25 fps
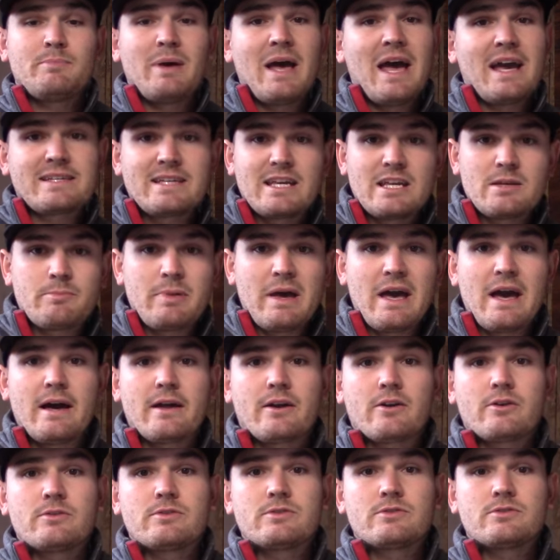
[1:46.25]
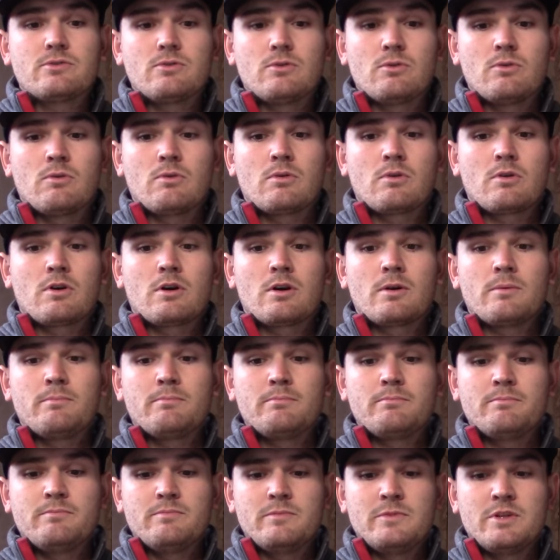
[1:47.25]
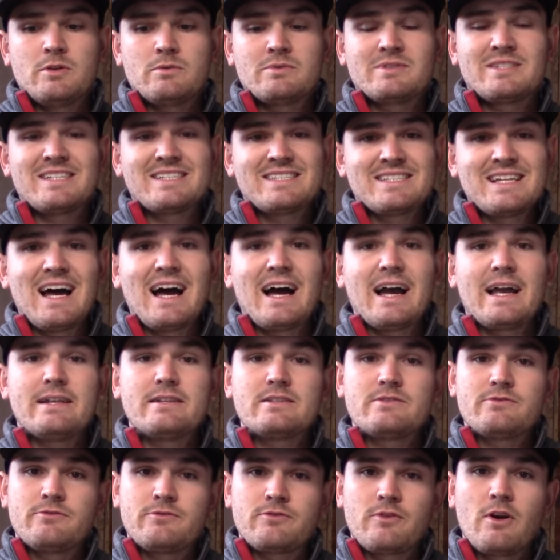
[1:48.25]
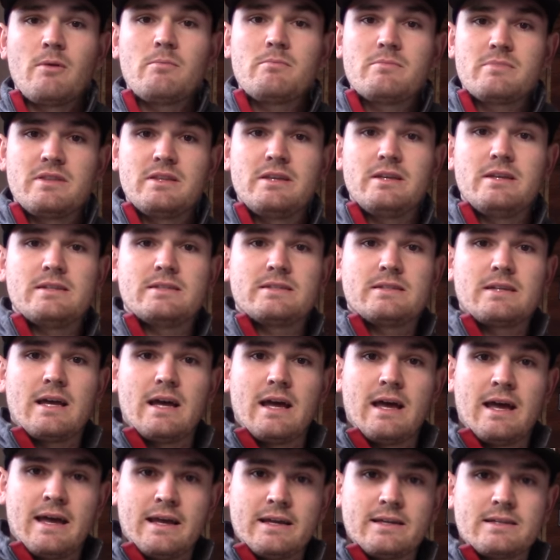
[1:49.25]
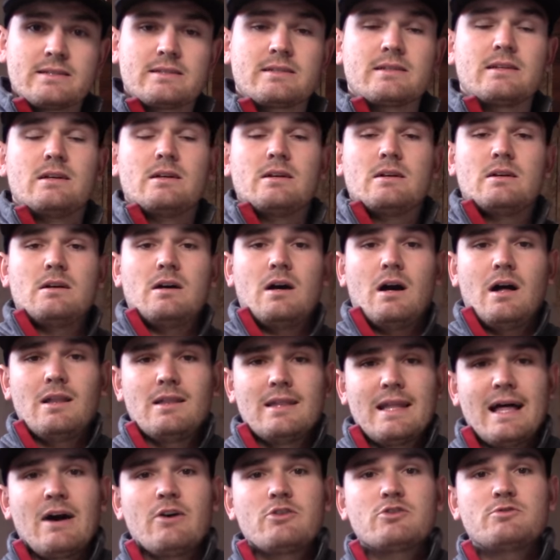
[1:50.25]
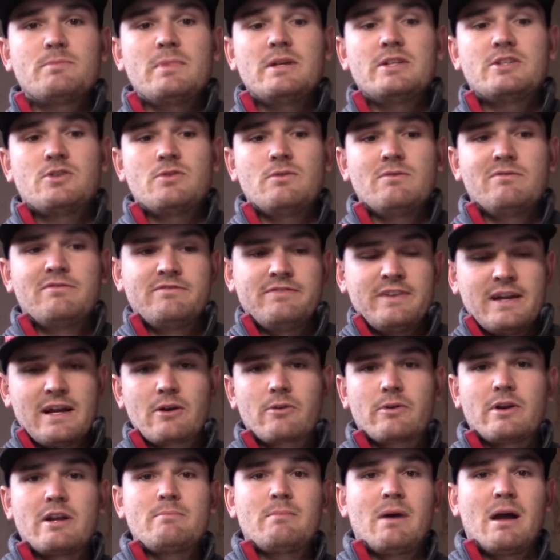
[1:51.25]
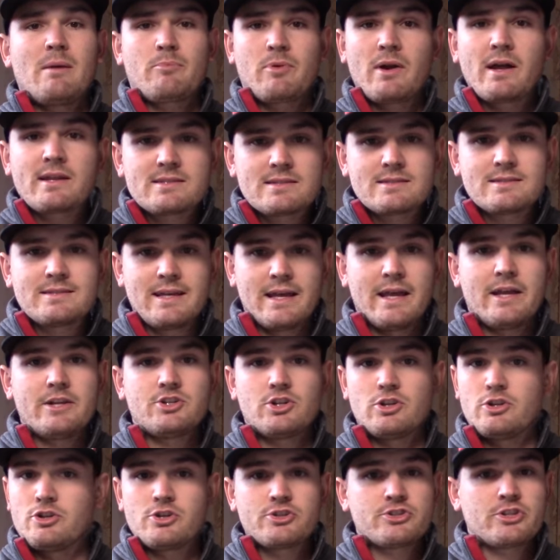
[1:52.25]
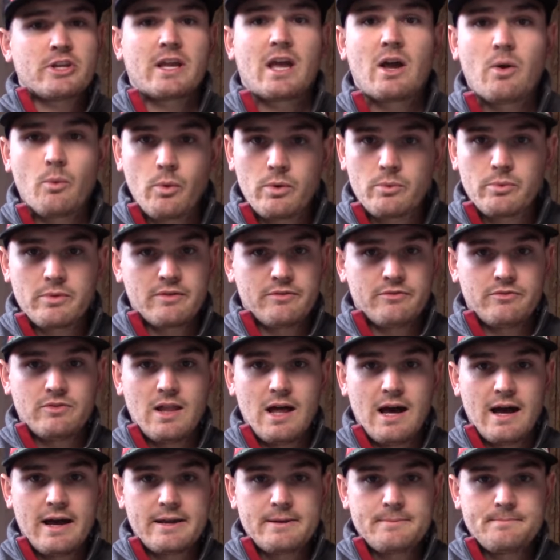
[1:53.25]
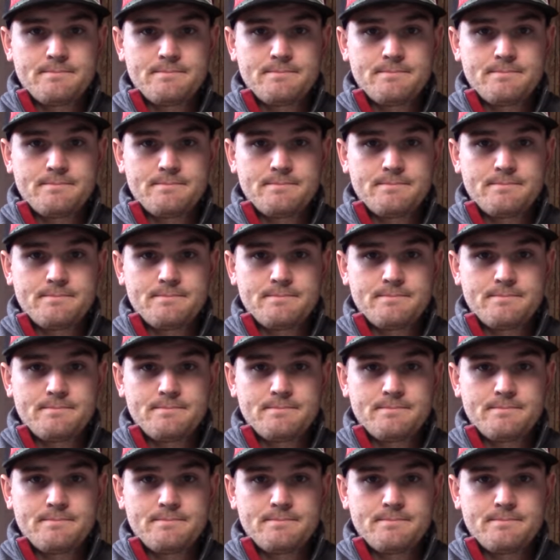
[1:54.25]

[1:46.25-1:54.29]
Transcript: pegging patterns or you know designs from these eggs allows me to vary my presentation just like I would with a fly